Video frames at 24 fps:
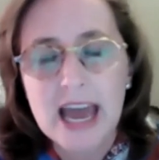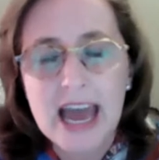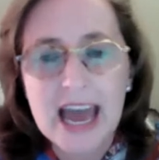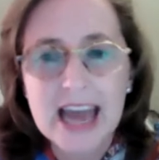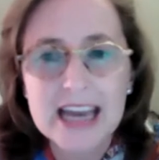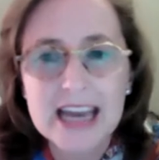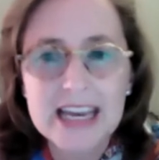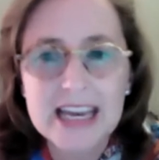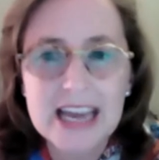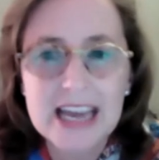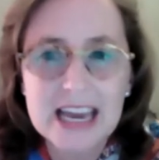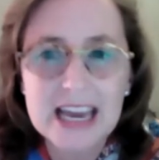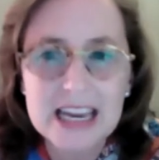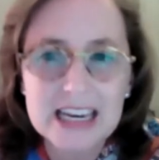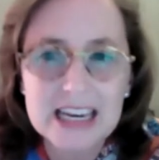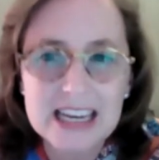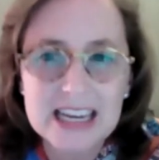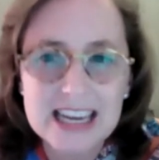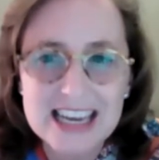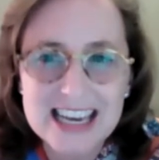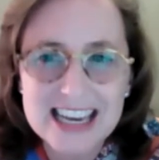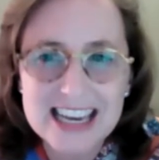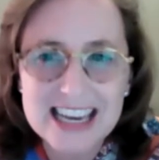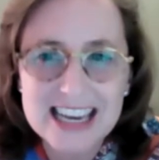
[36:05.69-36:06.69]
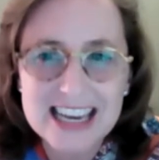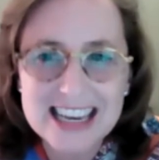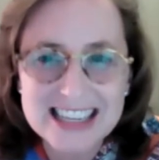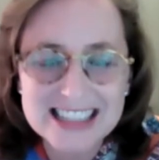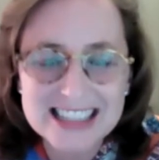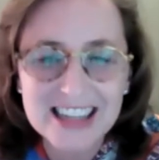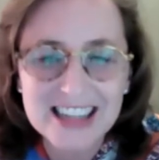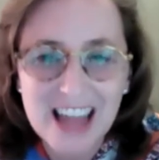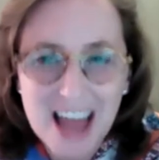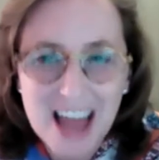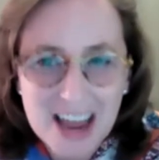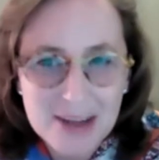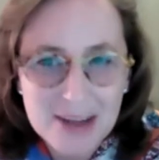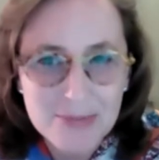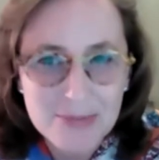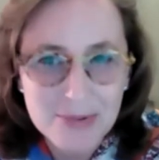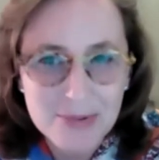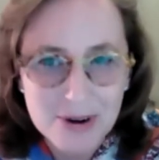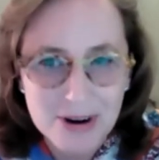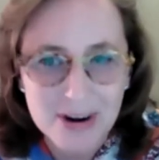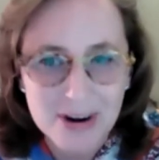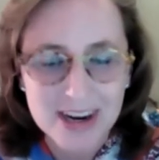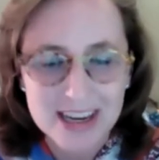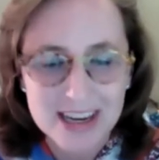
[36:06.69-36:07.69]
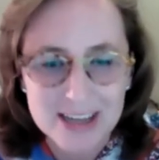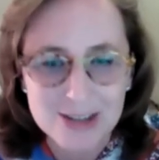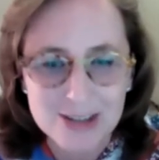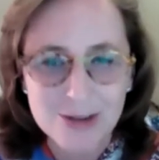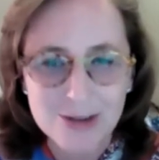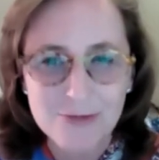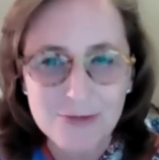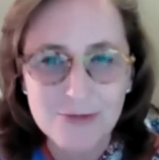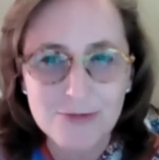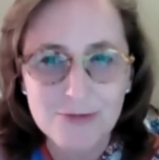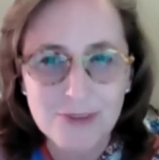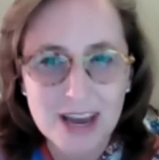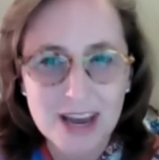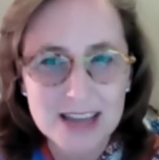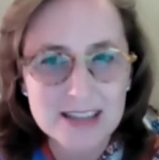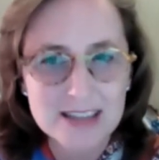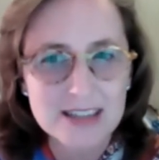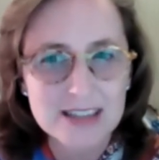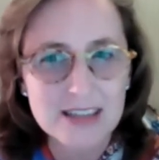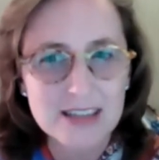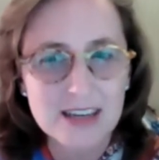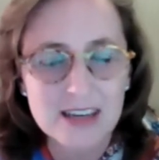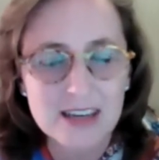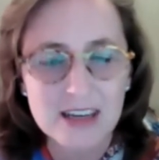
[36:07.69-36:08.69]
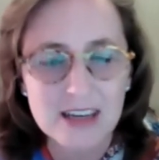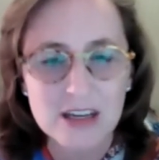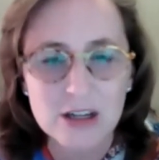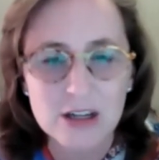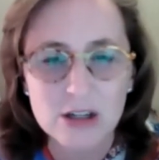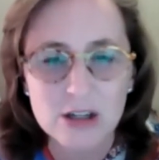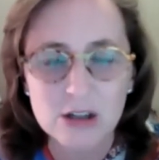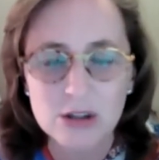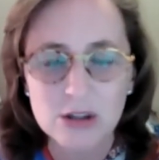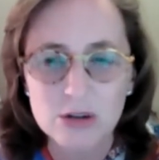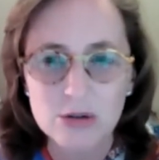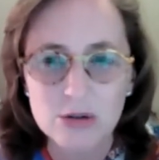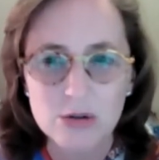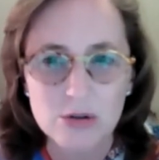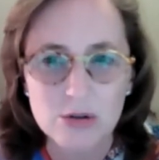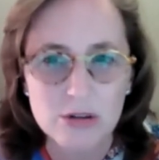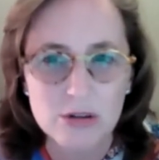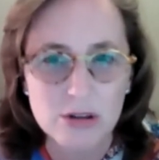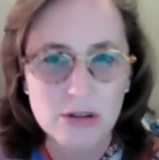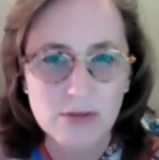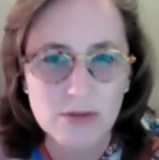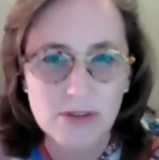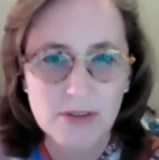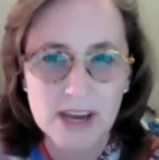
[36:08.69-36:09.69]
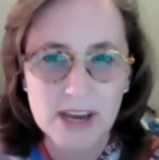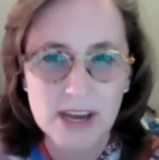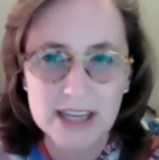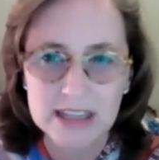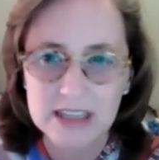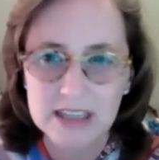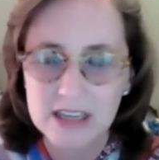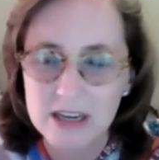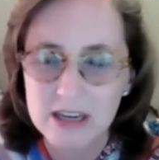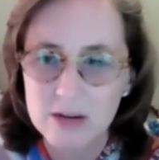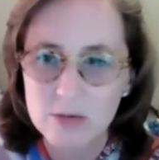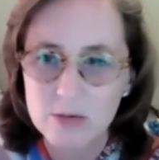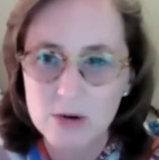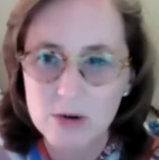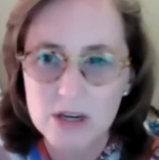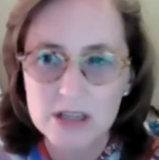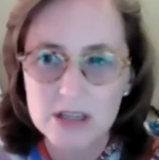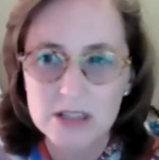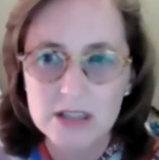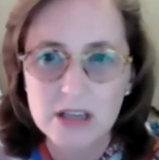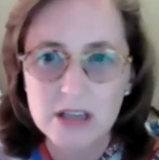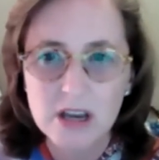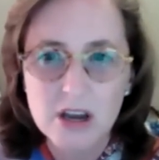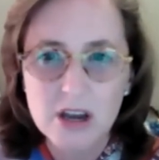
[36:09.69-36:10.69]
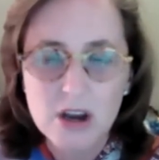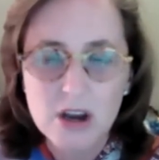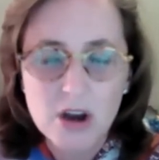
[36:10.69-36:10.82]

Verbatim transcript: And yet, his library is a fascinating clue to the fact that he was